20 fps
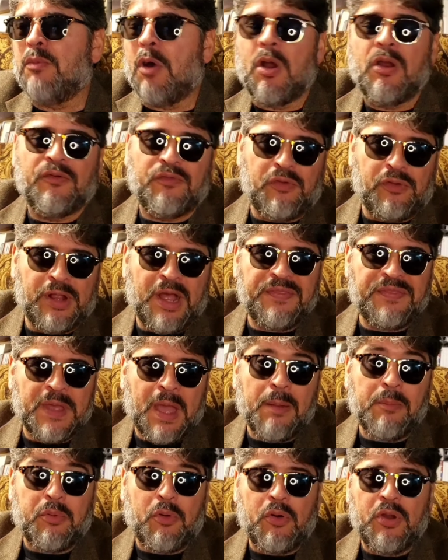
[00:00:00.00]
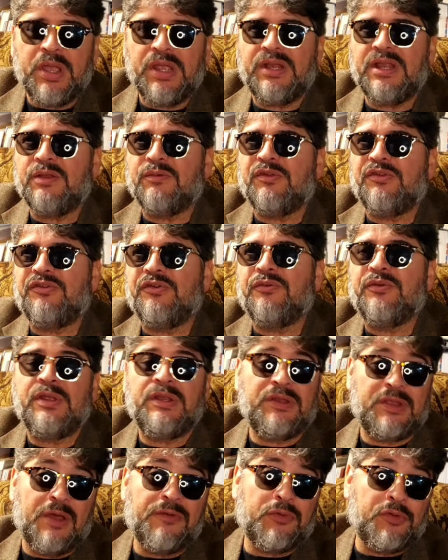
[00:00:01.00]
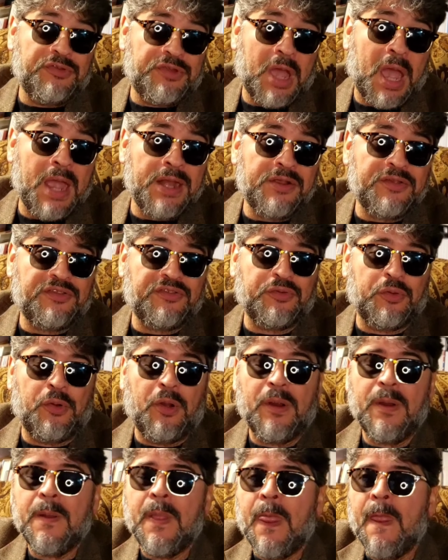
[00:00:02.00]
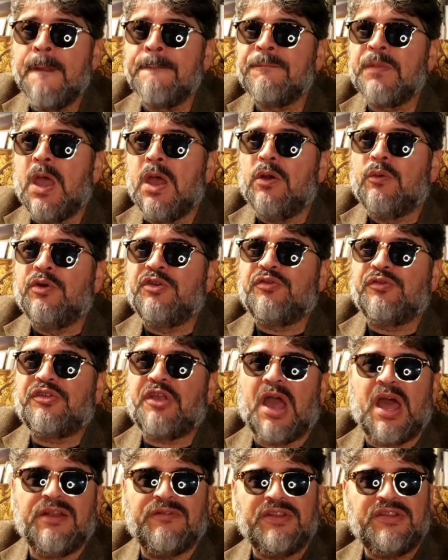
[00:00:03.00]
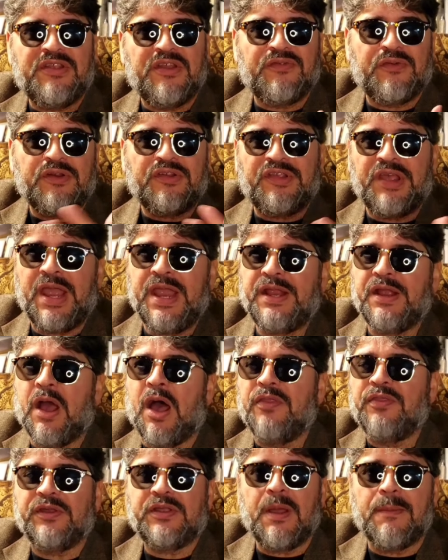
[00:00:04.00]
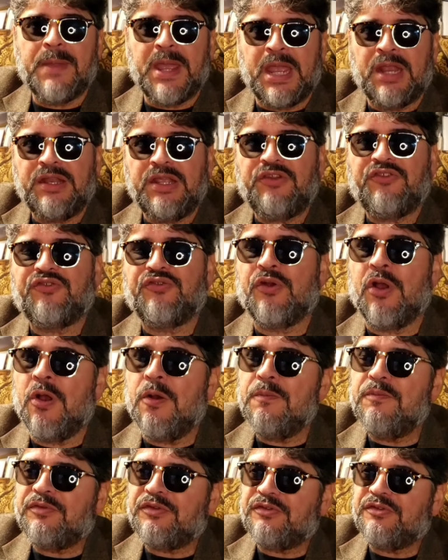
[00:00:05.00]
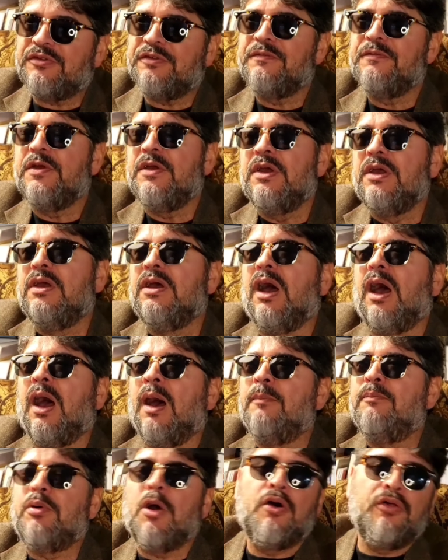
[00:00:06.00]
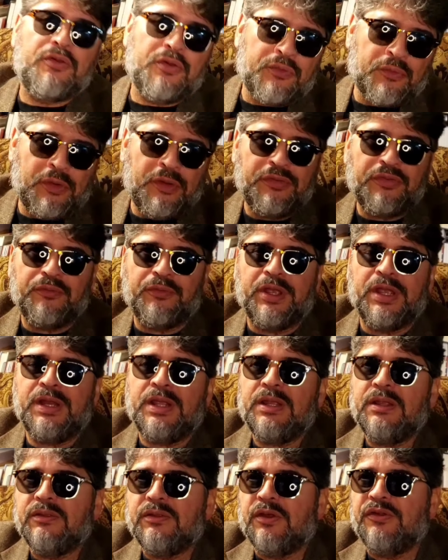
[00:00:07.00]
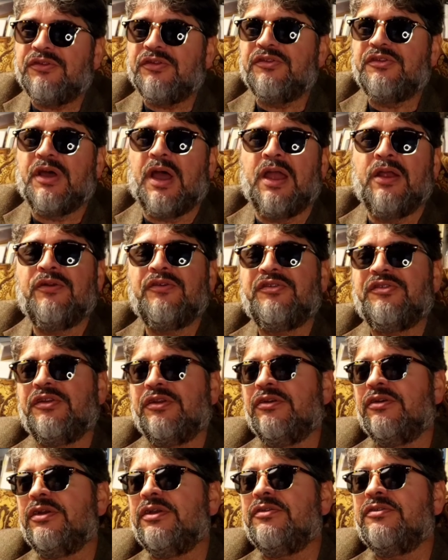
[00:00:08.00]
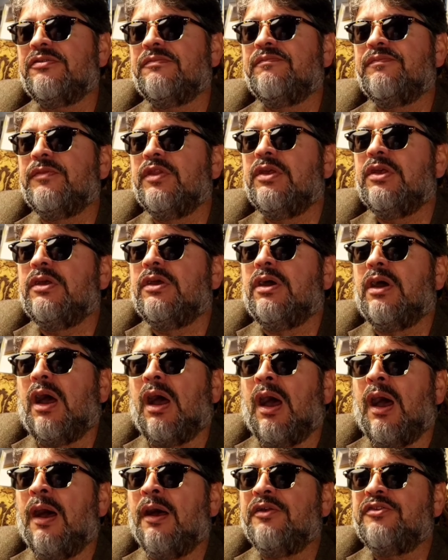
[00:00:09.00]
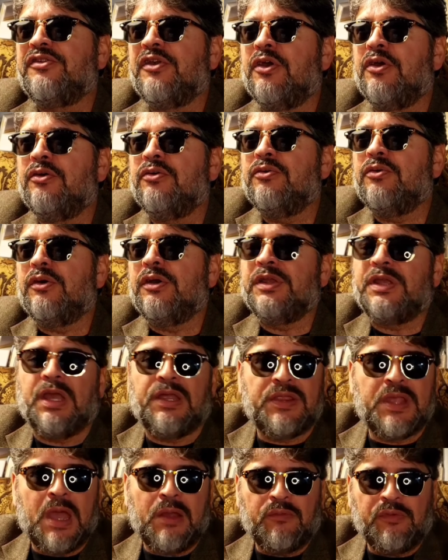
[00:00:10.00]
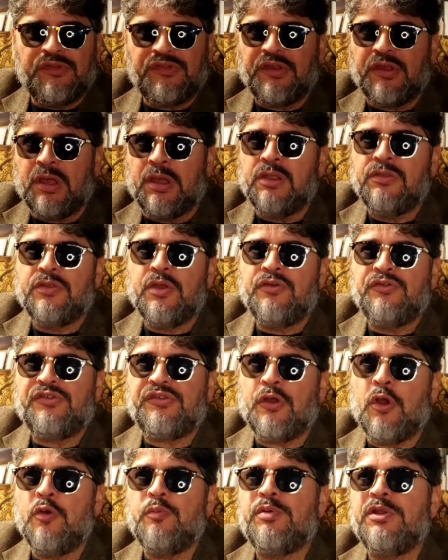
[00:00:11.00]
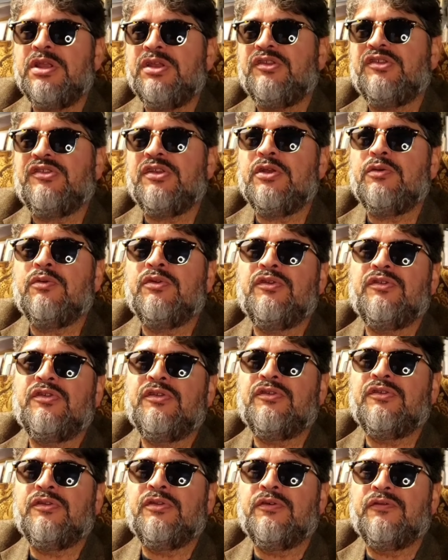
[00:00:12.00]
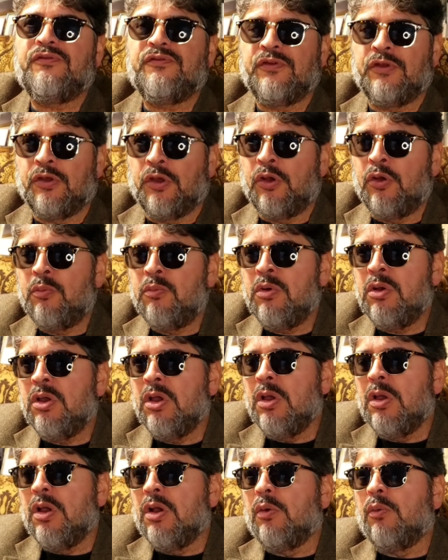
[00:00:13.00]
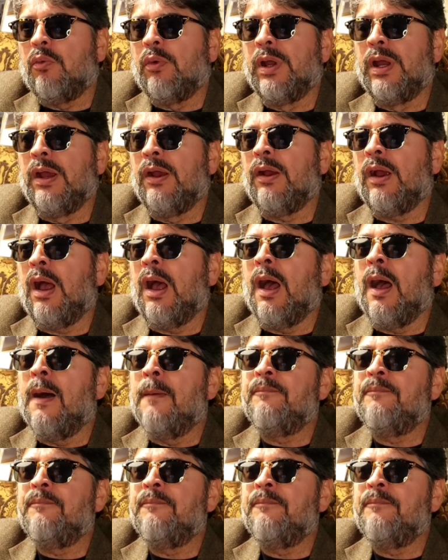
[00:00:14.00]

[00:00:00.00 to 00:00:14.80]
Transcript: Marvel at that point, he was doing Devil Dinosaur, which was kind of a different take on the Kamandi tropes. Both are worth reading, those entire series. So again, that was those opening sequences in the film where